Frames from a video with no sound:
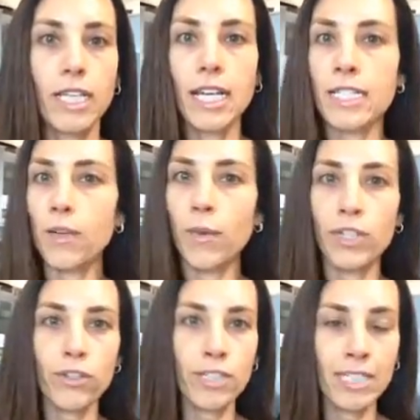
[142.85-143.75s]
Is it when
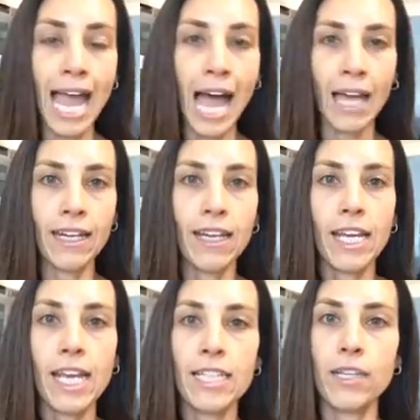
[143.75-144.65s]
you're sad?
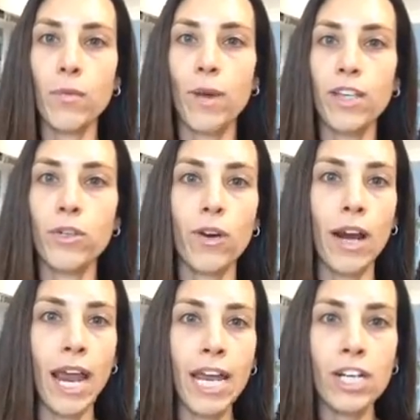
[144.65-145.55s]
Is it when
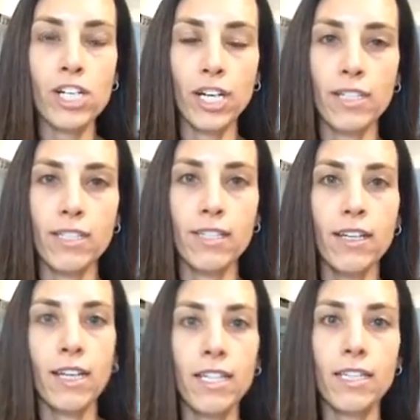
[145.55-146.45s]
you're anxious?
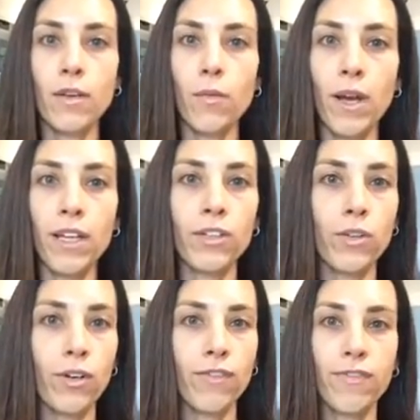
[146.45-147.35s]
Is it when
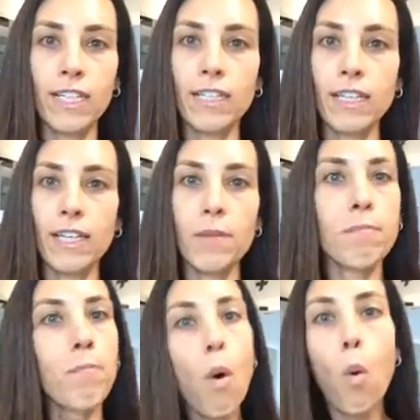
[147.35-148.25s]
you're feeling
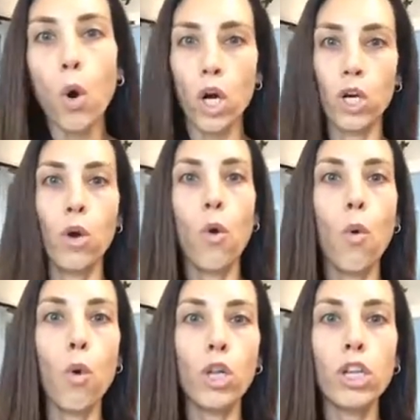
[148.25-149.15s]
bored
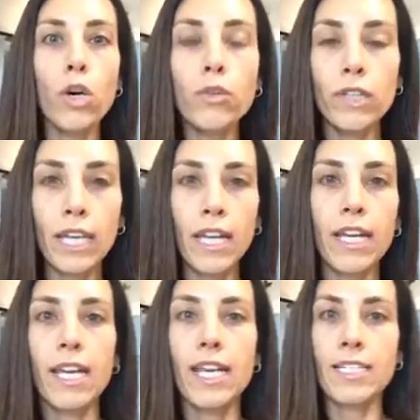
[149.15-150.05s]
or lonely?
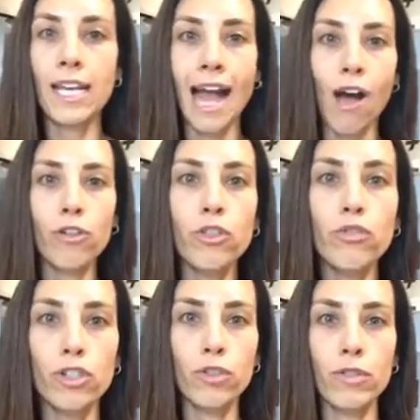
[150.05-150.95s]
Is it how you
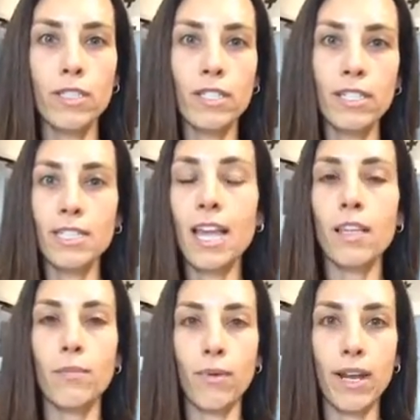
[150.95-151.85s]
choose to
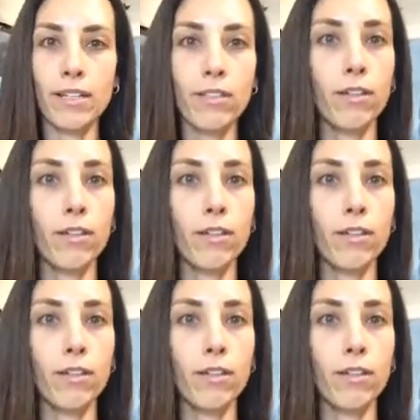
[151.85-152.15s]
celebrate?